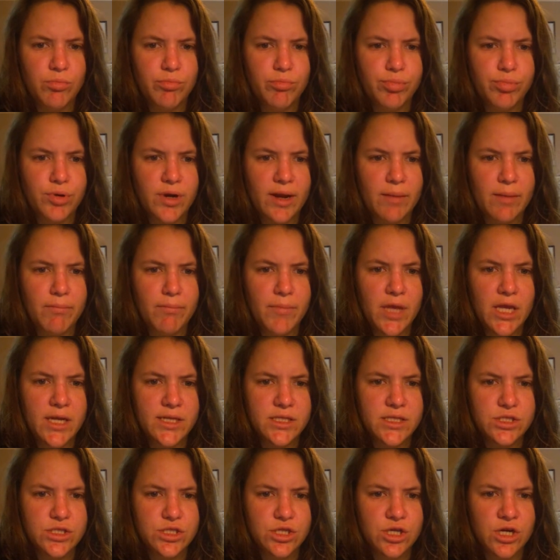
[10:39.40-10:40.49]
prime
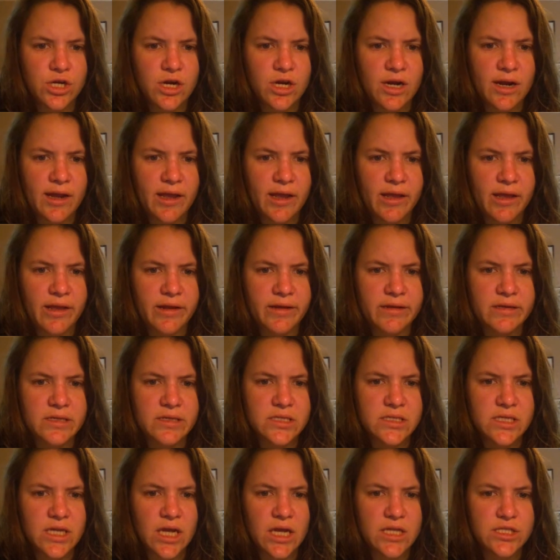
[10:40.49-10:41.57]
minister
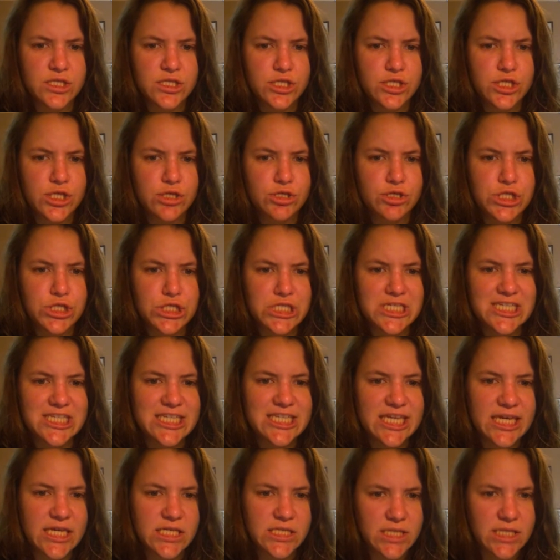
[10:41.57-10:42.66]
and constitutional
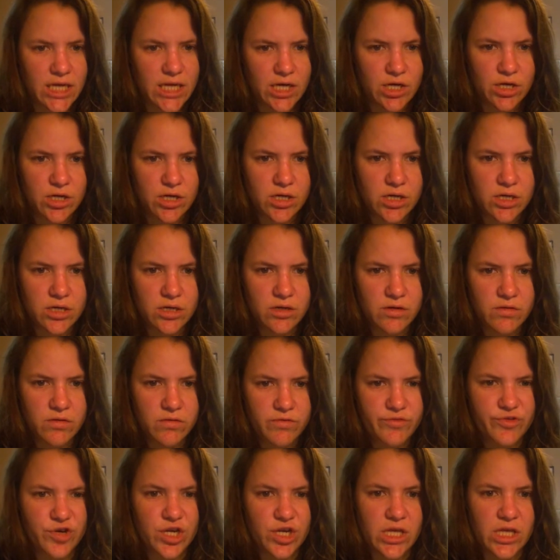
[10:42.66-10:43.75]
dictator
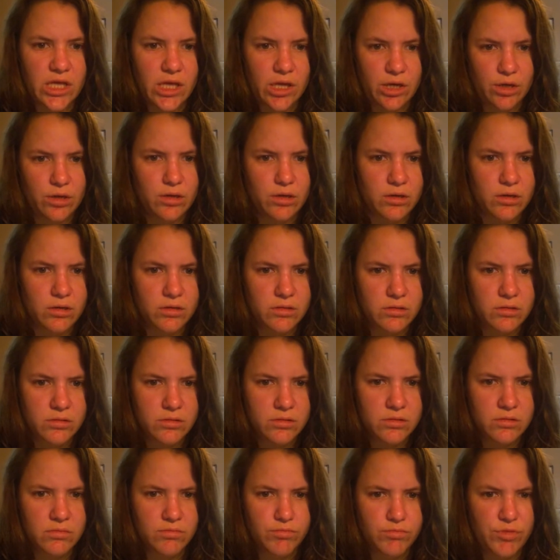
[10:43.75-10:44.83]
for a year
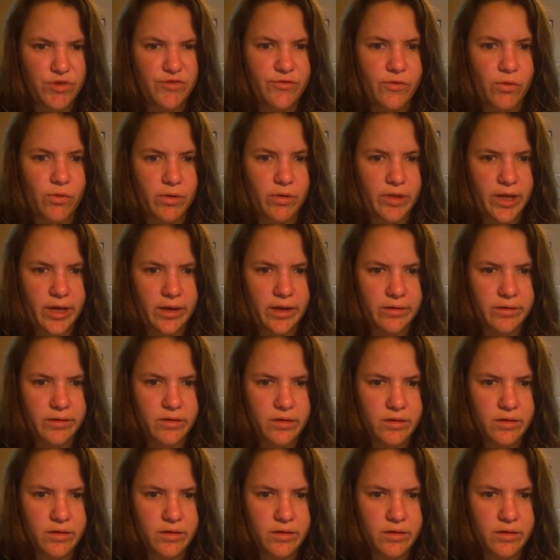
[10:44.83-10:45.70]
before that.